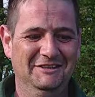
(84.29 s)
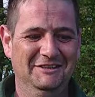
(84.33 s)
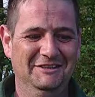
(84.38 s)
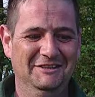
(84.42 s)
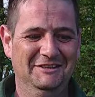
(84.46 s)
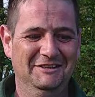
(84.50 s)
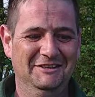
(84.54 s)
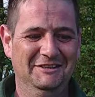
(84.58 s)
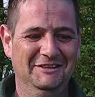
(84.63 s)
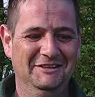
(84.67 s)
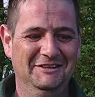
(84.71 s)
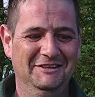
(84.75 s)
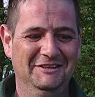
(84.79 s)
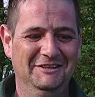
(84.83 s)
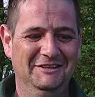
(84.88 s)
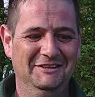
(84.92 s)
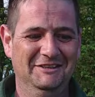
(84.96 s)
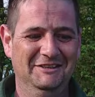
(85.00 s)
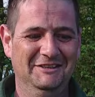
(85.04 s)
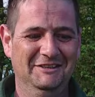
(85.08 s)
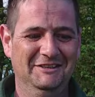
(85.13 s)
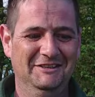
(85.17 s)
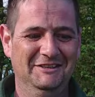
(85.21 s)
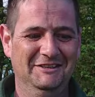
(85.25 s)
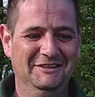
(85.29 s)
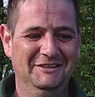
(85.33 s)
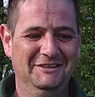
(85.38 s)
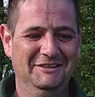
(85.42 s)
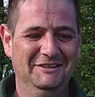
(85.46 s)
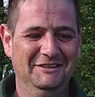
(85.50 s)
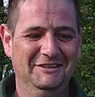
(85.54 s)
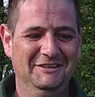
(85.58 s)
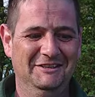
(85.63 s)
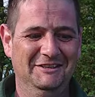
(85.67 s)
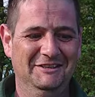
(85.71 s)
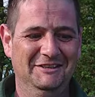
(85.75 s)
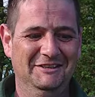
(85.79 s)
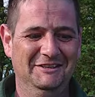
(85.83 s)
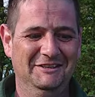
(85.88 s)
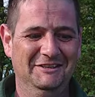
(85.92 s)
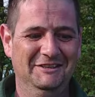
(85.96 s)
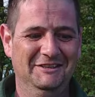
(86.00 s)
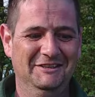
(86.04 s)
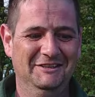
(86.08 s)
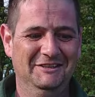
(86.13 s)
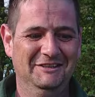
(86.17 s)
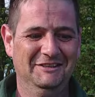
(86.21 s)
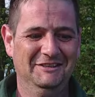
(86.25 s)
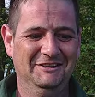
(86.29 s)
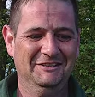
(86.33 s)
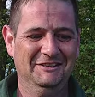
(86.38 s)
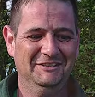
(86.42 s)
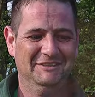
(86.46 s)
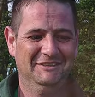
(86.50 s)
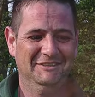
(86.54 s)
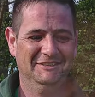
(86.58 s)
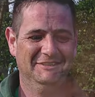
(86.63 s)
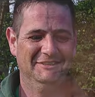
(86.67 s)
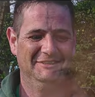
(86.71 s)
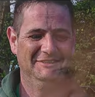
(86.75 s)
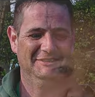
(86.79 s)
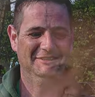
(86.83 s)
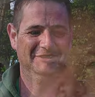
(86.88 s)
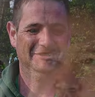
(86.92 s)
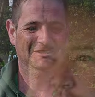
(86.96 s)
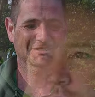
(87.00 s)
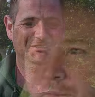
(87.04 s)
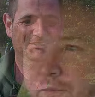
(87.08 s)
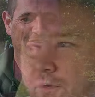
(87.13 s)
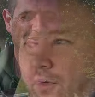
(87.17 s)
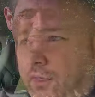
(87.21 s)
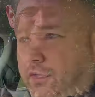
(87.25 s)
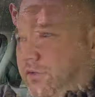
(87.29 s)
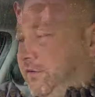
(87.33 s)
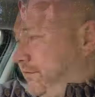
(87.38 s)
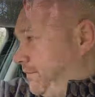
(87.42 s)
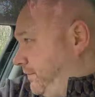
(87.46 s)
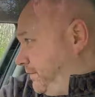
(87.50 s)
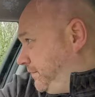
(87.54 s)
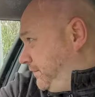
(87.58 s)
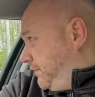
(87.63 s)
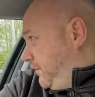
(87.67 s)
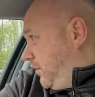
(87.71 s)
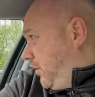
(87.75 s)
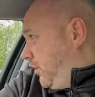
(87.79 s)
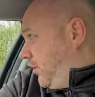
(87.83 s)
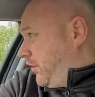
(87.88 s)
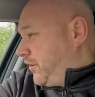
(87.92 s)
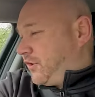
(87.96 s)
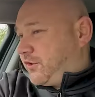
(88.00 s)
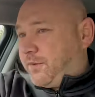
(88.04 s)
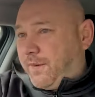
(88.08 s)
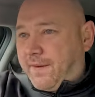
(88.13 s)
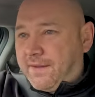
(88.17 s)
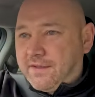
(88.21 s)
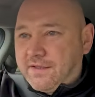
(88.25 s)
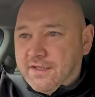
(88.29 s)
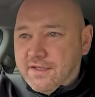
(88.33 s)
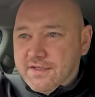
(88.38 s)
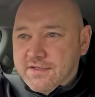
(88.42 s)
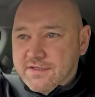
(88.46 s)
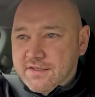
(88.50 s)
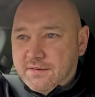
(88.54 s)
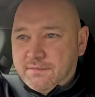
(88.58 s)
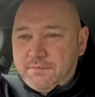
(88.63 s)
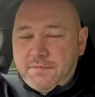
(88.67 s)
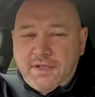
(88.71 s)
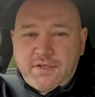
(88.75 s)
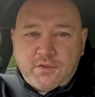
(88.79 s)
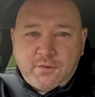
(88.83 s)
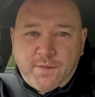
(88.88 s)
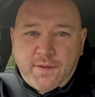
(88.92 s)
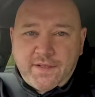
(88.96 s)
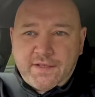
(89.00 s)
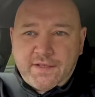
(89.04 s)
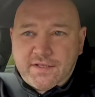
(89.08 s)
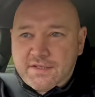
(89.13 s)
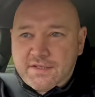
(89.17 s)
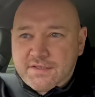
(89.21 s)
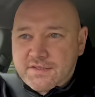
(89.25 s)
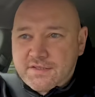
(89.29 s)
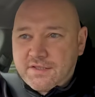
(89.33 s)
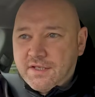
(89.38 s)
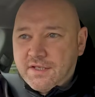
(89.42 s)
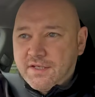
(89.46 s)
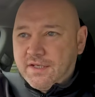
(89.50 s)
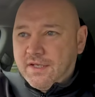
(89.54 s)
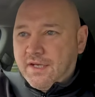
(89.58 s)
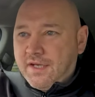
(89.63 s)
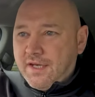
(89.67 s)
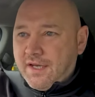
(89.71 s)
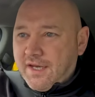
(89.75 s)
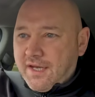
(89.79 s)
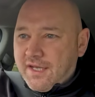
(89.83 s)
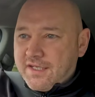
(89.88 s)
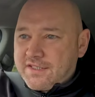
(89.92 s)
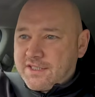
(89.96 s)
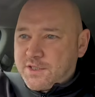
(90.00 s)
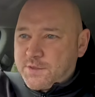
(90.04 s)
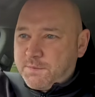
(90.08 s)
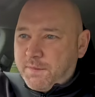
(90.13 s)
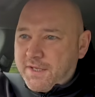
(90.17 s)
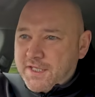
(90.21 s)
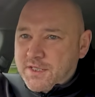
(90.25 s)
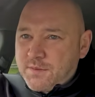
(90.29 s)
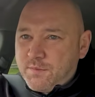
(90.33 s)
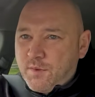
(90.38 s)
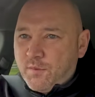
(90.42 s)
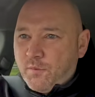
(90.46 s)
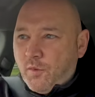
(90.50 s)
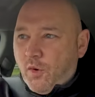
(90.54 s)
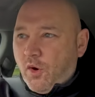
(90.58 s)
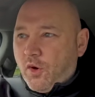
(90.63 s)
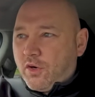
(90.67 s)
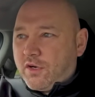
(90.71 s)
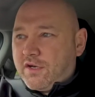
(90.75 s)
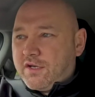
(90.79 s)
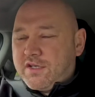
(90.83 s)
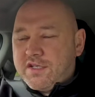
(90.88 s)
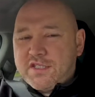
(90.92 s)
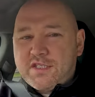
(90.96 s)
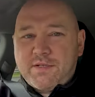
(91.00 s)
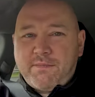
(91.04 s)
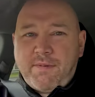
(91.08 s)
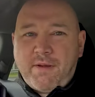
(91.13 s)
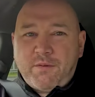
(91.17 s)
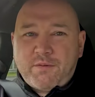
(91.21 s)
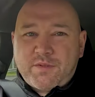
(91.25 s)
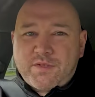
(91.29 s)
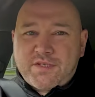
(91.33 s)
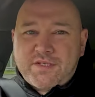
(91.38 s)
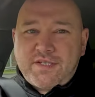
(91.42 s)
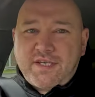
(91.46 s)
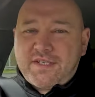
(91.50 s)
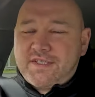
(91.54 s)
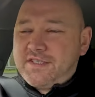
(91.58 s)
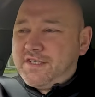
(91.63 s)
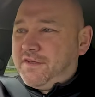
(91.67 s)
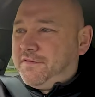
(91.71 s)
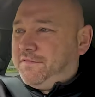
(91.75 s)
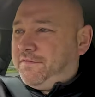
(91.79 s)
the Brookhall Big Common. But there are plenty back up kind of high 20s and mid 20s. It's a specimen water. There's about 60